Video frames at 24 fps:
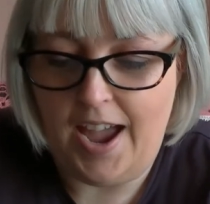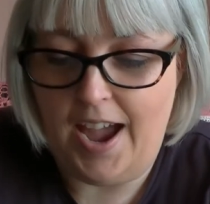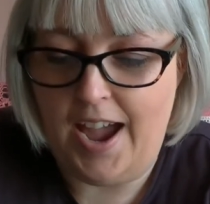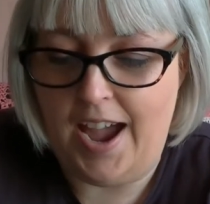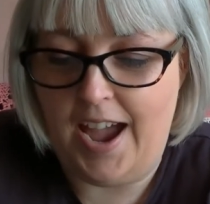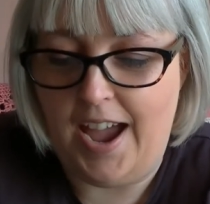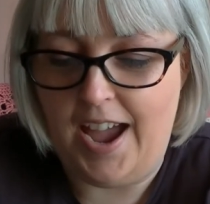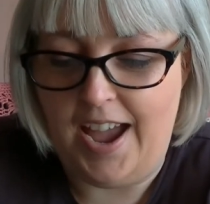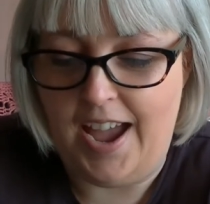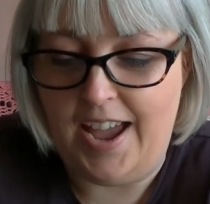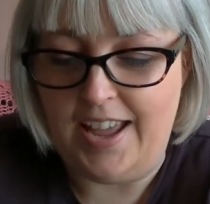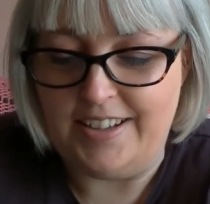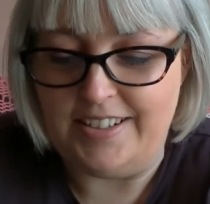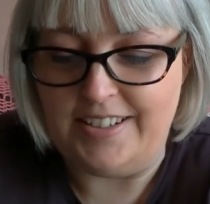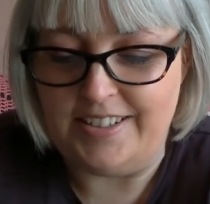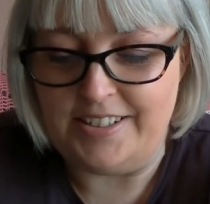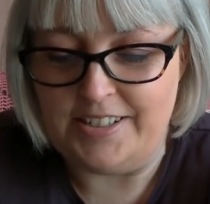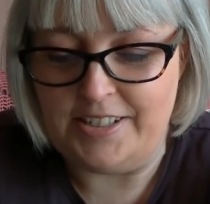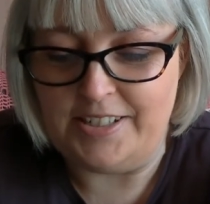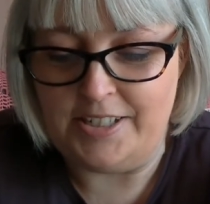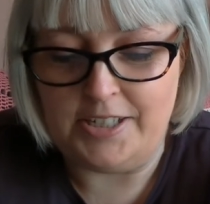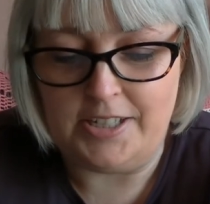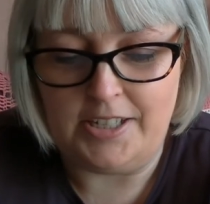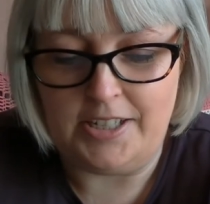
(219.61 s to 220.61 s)

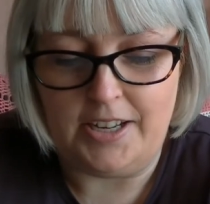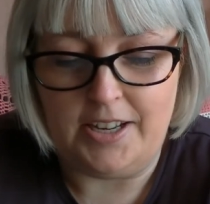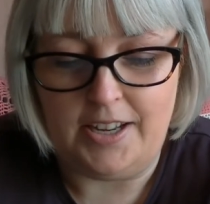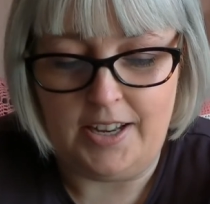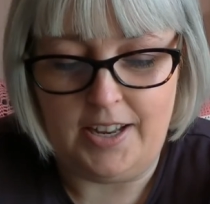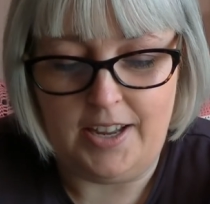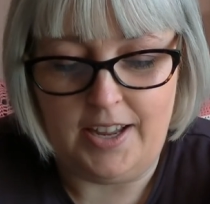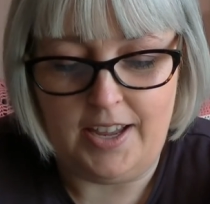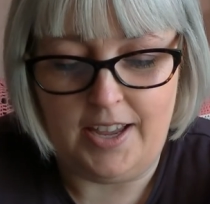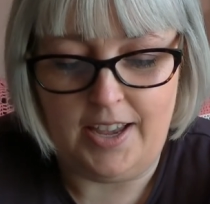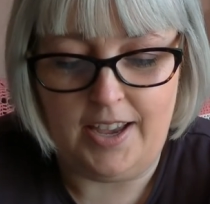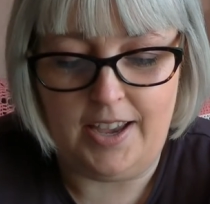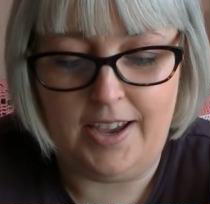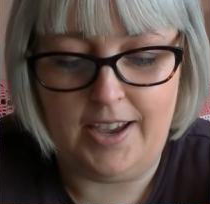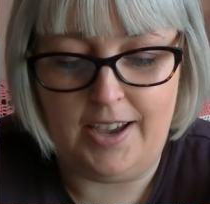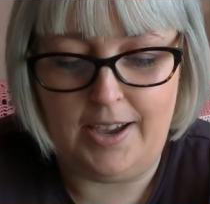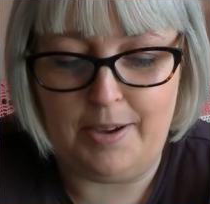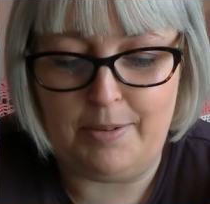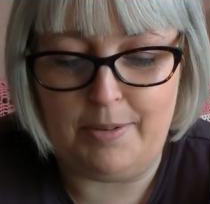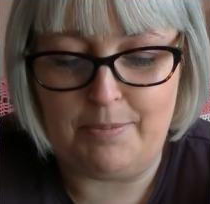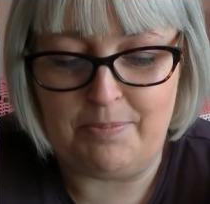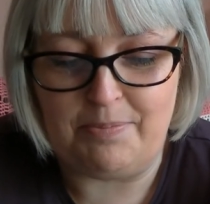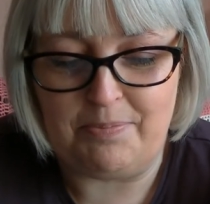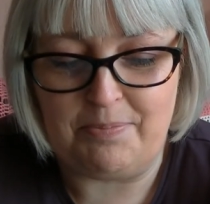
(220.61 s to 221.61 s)
And
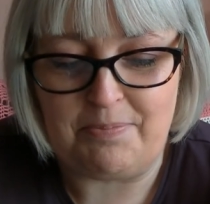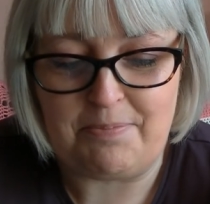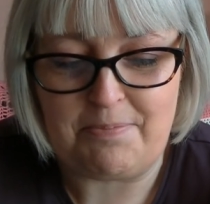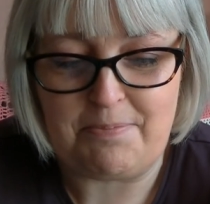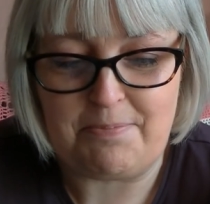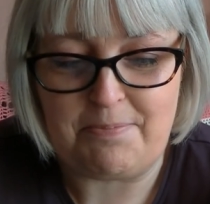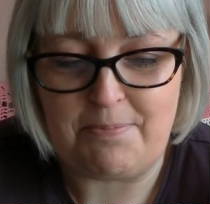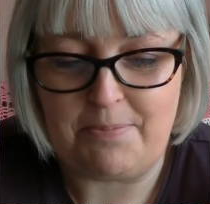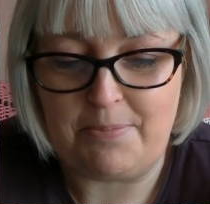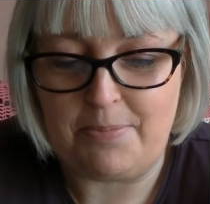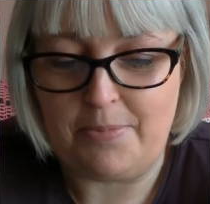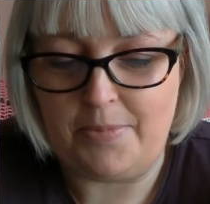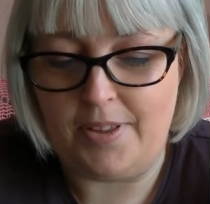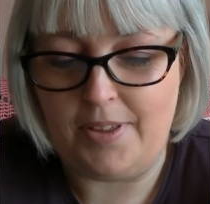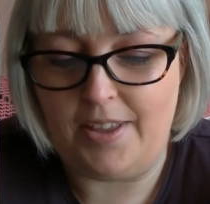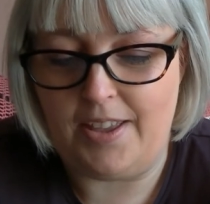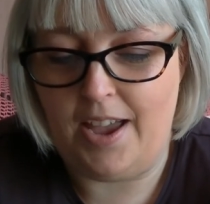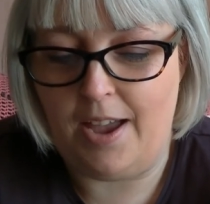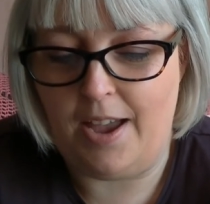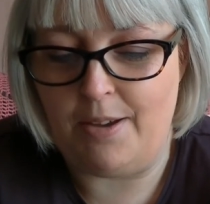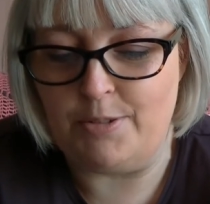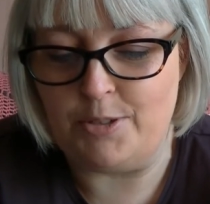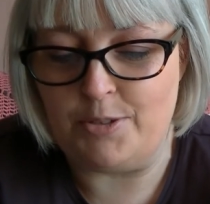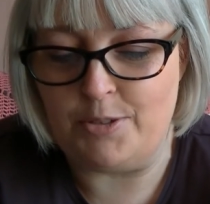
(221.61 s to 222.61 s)
um,
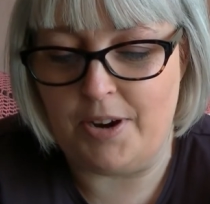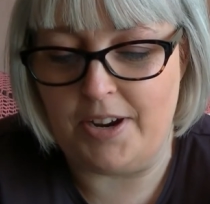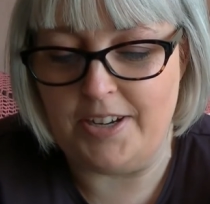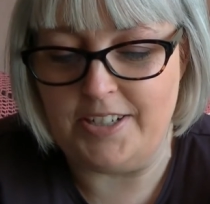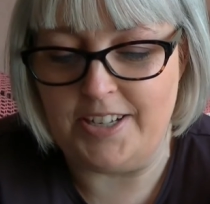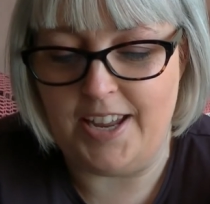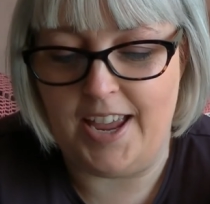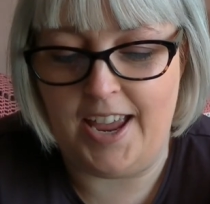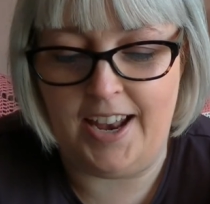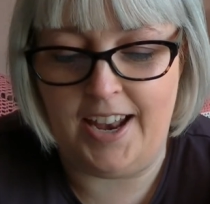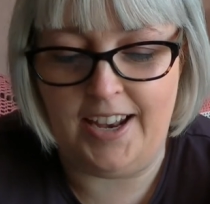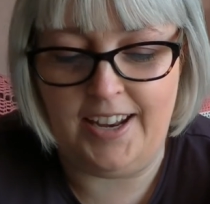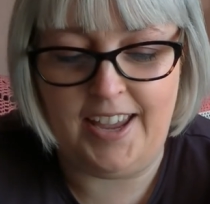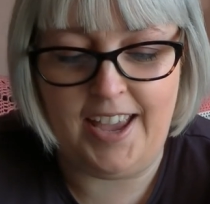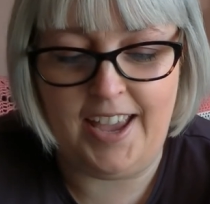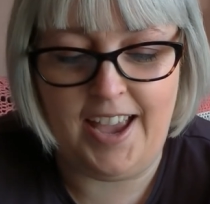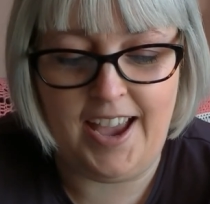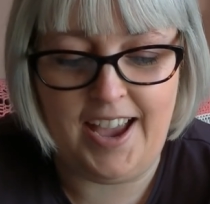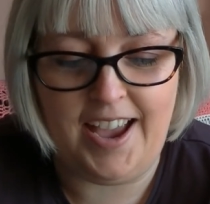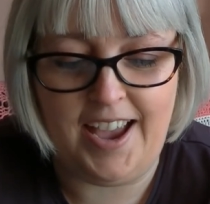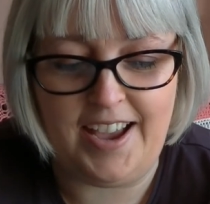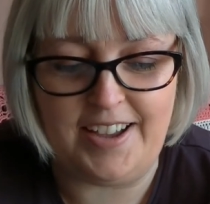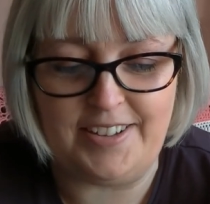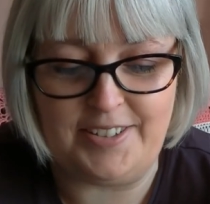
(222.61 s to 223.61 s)
I was right, Ellie
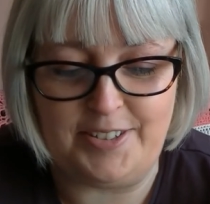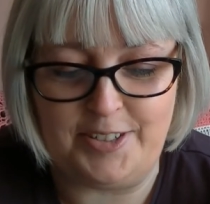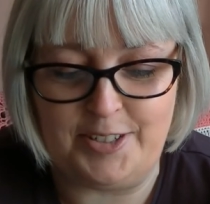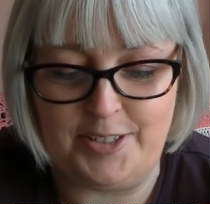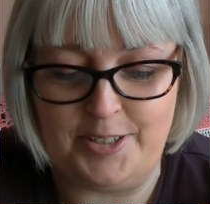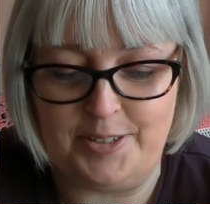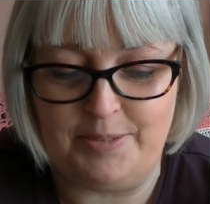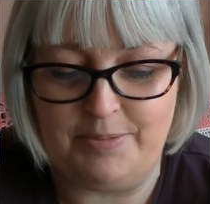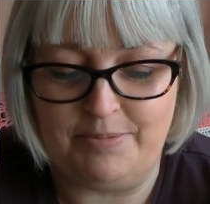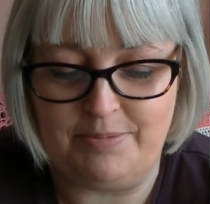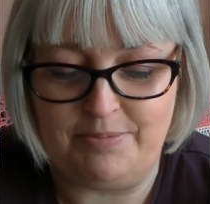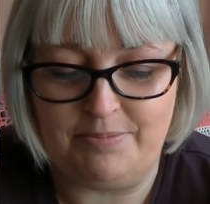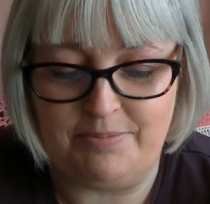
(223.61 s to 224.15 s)
has,